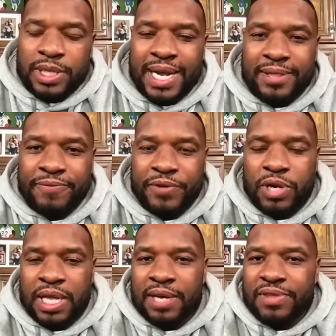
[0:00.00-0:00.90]
ball down the
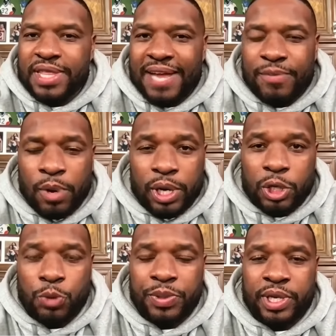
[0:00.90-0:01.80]
field. I love that they have
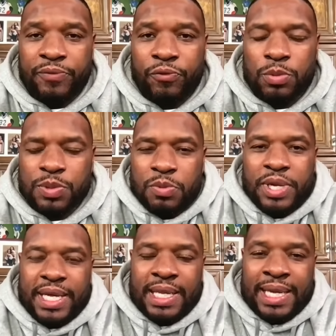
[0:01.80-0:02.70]
Amari Cooper there for him,
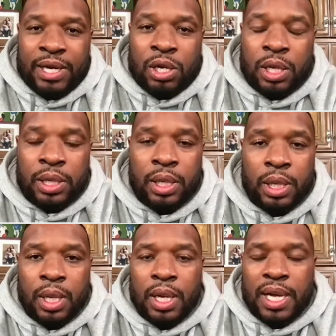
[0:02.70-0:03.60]
someone he can lean on,
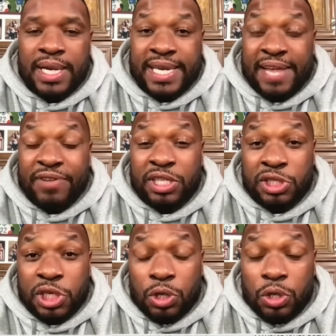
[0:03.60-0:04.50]
uh, David
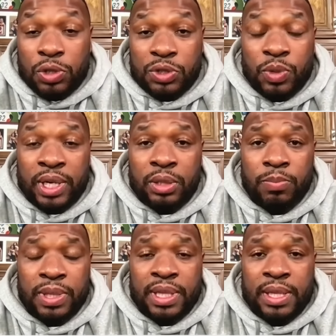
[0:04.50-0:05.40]
Njoku as
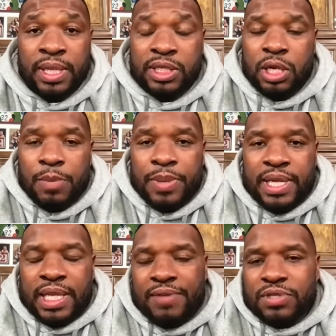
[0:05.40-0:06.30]
well. But it's going to be
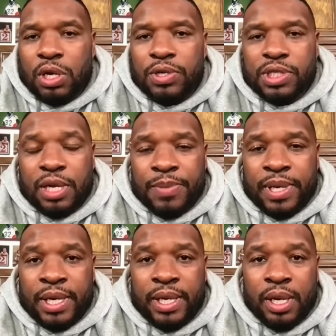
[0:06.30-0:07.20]
the Cleveland's always going to
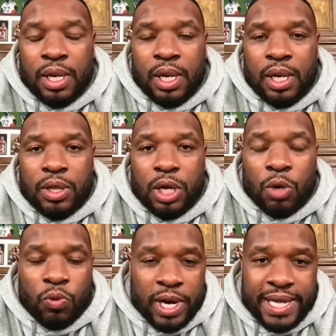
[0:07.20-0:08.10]
be
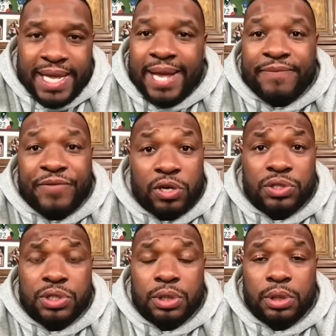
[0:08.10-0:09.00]
a running game
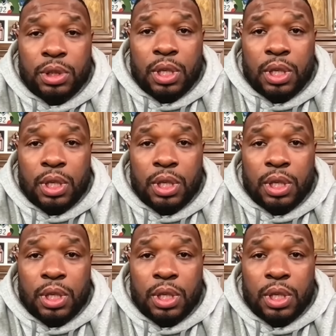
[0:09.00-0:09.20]
first,